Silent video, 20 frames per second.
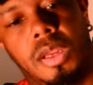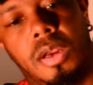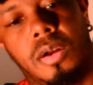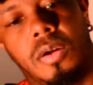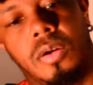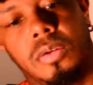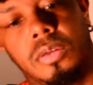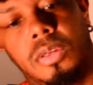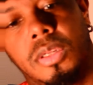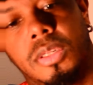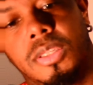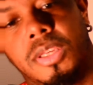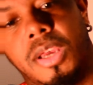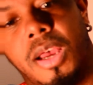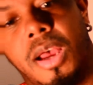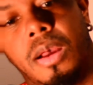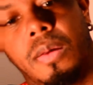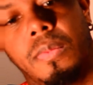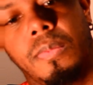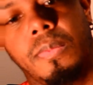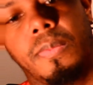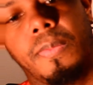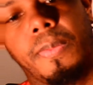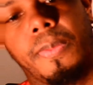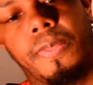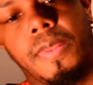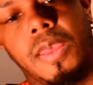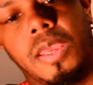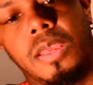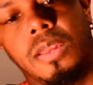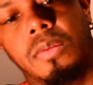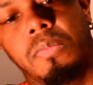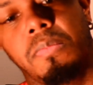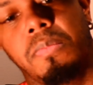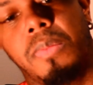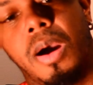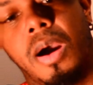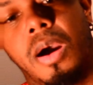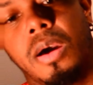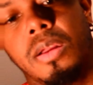on the top and the
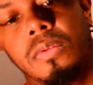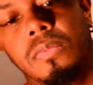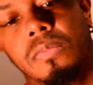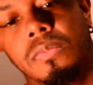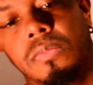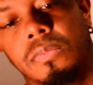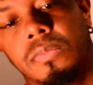bottom,